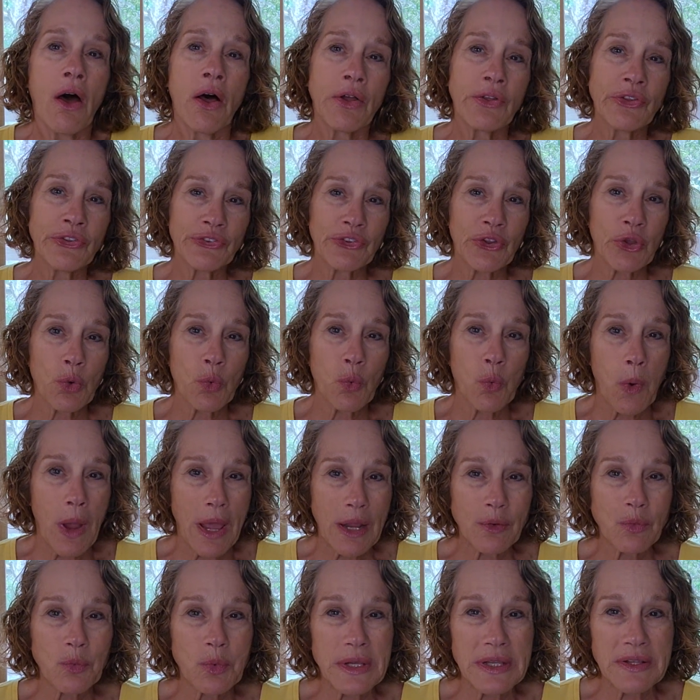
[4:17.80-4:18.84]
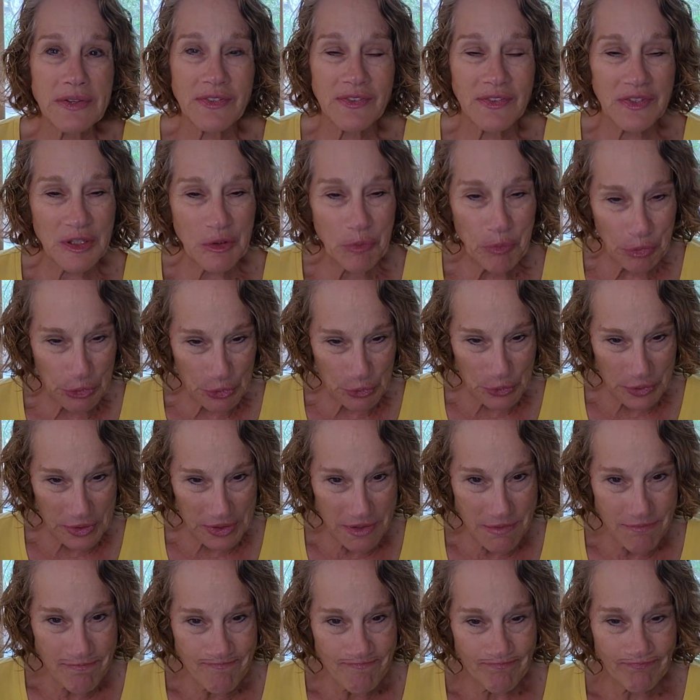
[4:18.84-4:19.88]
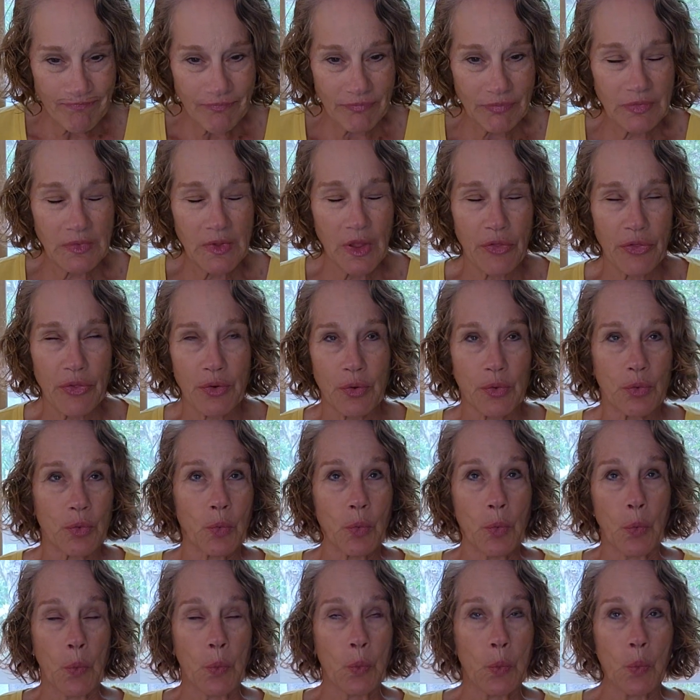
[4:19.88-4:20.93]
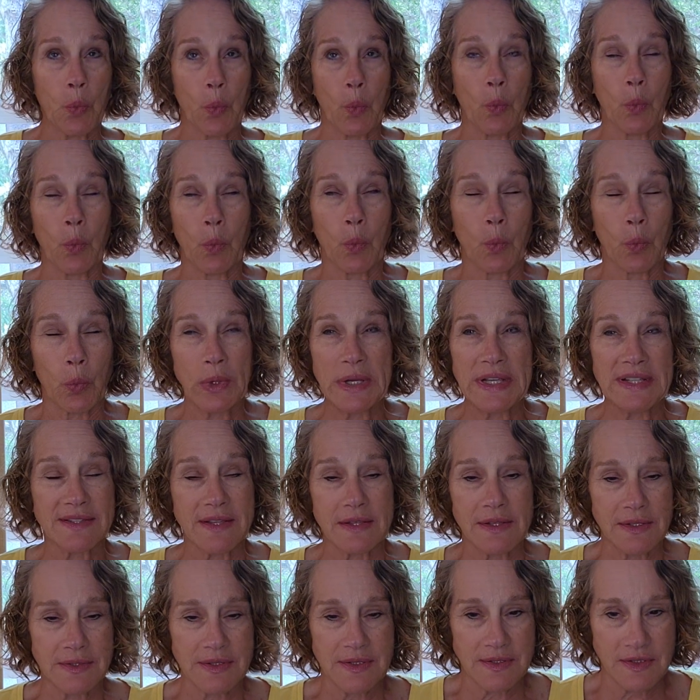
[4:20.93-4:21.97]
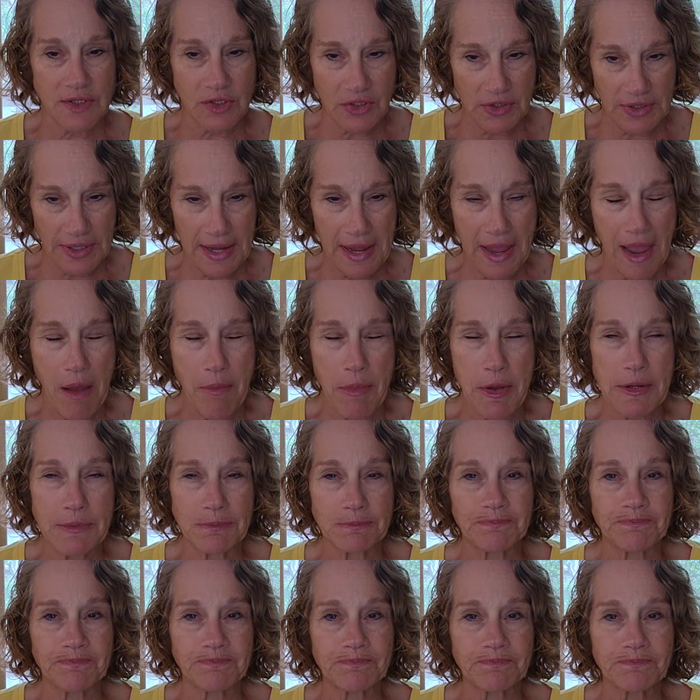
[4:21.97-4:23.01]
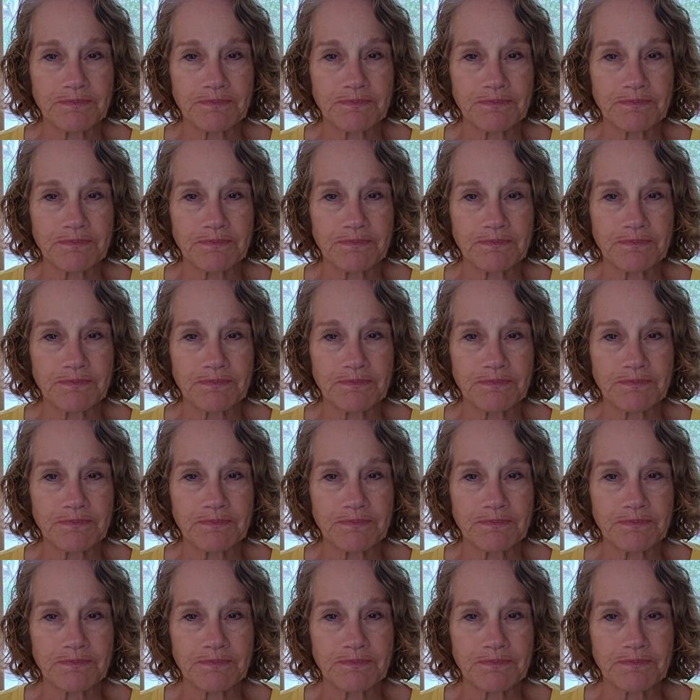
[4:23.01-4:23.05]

Also, when we see beauty, another reason this is a good habit,